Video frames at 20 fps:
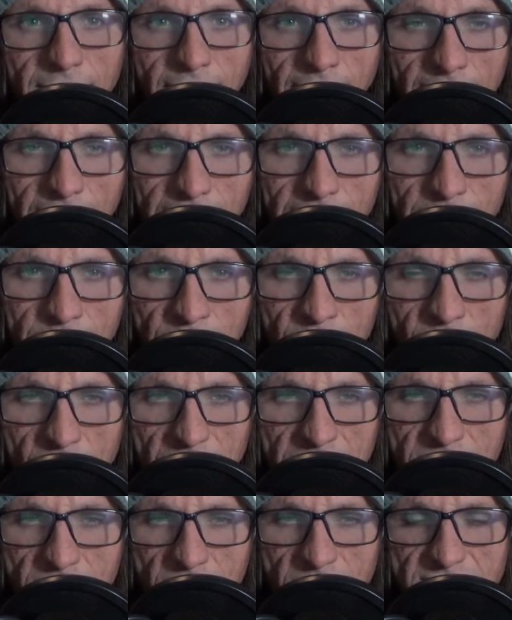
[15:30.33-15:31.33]
Uh, but what
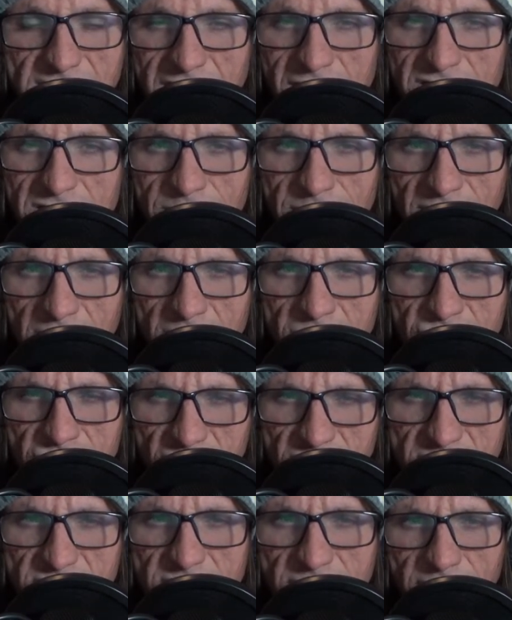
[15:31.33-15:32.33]
it turns out to be is
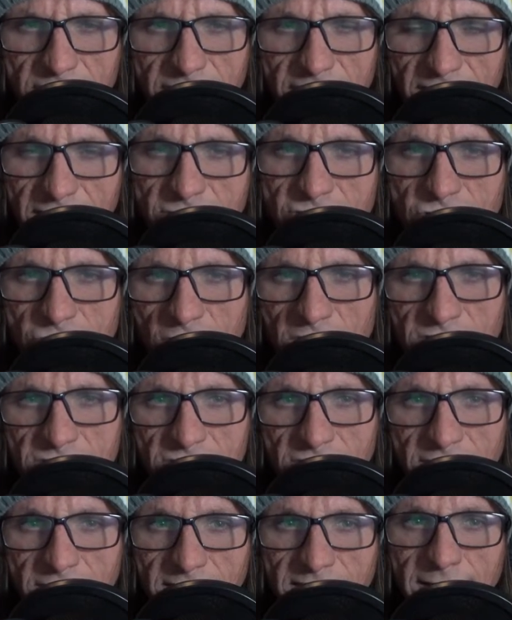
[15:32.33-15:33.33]
just
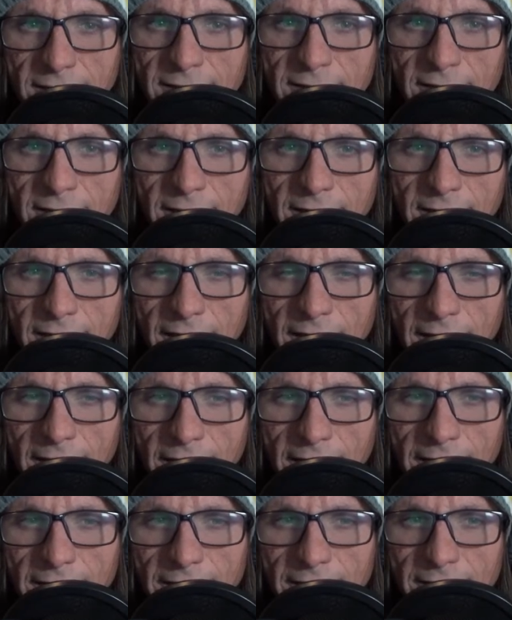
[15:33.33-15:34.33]
construction,
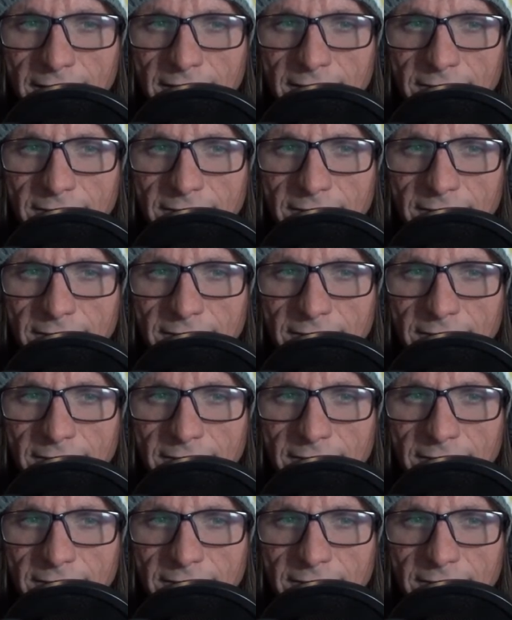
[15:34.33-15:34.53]
uh,